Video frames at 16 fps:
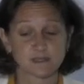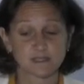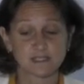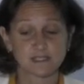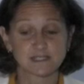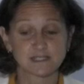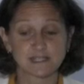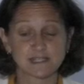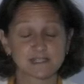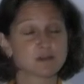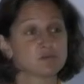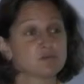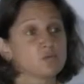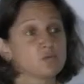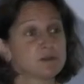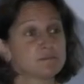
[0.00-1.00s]
It's less
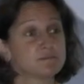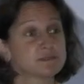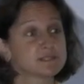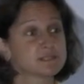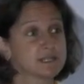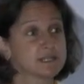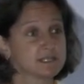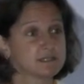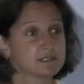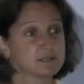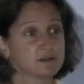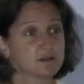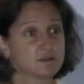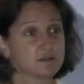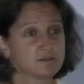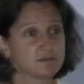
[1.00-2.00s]
than 1%
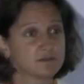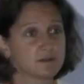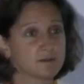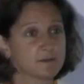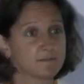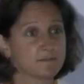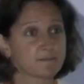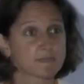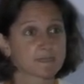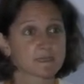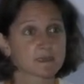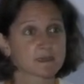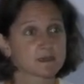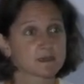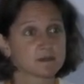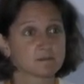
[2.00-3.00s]
of
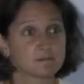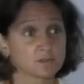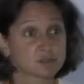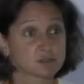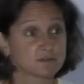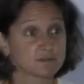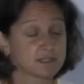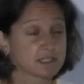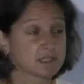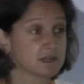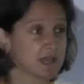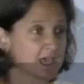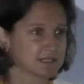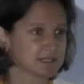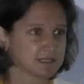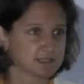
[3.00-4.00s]
motor vehicle
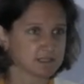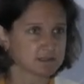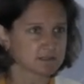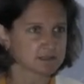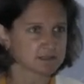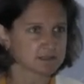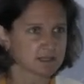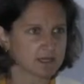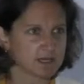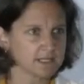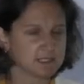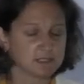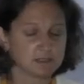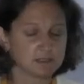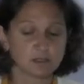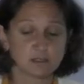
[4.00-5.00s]
accident, and
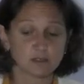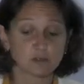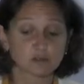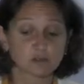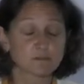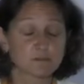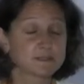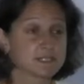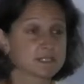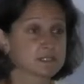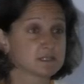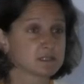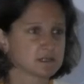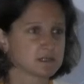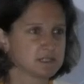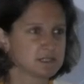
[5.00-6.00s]
in autopsy
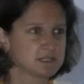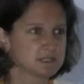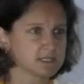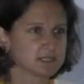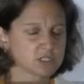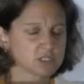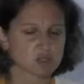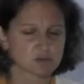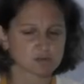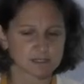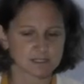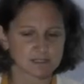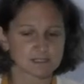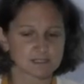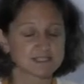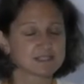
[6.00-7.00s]
studies, it shows
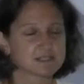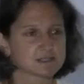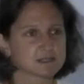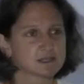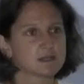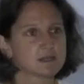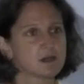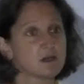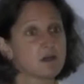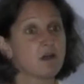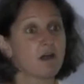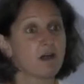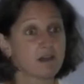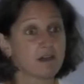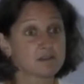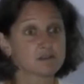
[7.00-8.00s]
that it's a
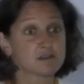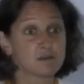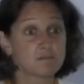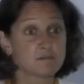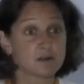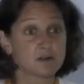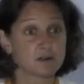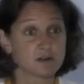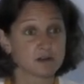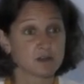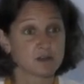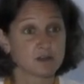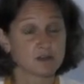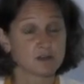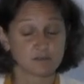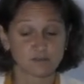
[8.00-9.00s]
higher number
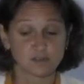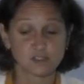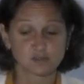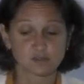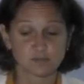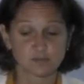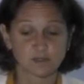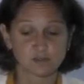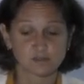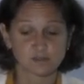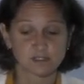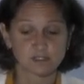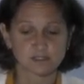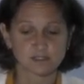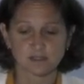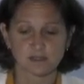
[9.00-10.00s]
of injury because
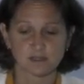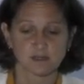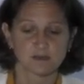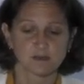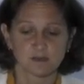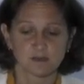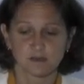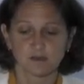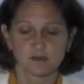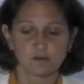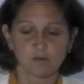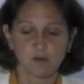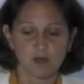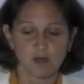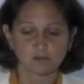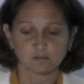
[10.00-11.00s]
it's
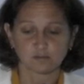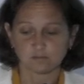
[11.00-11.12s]
around